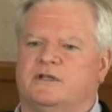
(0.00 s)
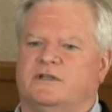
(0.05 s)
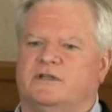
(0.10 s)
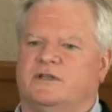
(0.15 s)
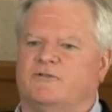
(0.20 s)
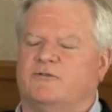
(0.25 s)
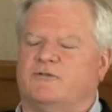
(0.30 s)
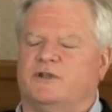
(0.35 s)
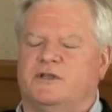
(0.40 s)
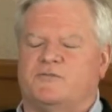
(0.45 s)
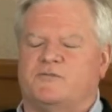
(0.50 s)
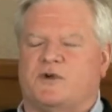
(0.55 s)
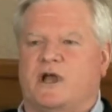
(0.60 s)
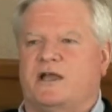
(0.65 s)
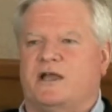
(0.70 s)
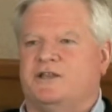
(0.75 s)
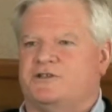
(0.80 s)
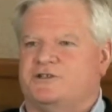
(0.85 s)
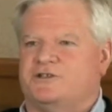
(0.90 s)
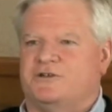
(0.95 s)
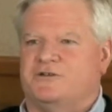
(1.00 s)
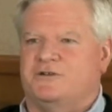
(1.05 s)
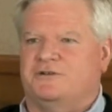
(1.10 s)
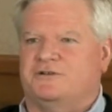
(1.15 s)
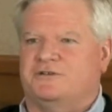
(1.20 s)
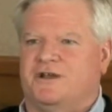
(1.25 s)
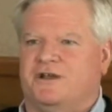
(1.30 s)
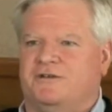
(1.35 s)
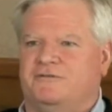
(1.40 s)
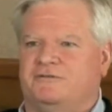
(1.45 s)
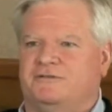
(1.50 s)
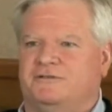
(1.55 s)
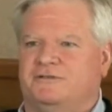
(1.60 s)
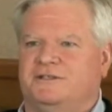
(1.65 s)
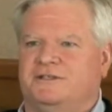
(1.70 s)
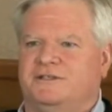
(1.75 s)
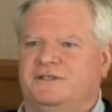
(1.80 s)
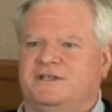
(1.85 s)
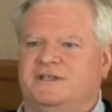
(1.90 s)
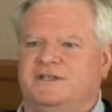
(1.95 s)
Uh, they're really proud to show those off
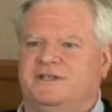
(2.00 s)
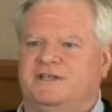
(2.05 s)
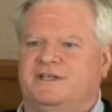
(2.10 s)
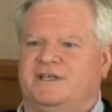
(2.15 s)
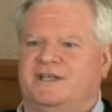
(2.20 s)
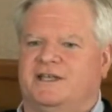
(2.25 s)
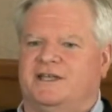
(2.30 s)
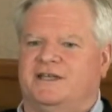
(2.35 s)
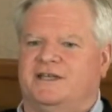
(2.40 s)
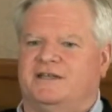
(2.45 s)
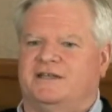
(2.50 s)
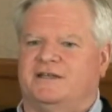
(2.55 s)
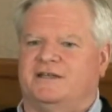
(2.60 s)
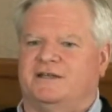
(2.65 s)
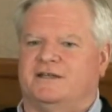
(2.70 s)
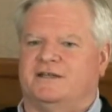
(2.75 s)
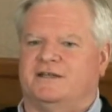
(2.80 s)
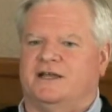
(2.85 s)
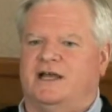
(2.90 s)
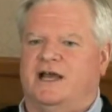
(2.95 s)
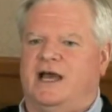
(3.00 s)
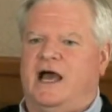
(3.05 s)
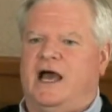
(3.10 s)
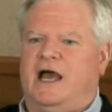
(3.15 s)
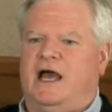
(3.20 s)
and uh,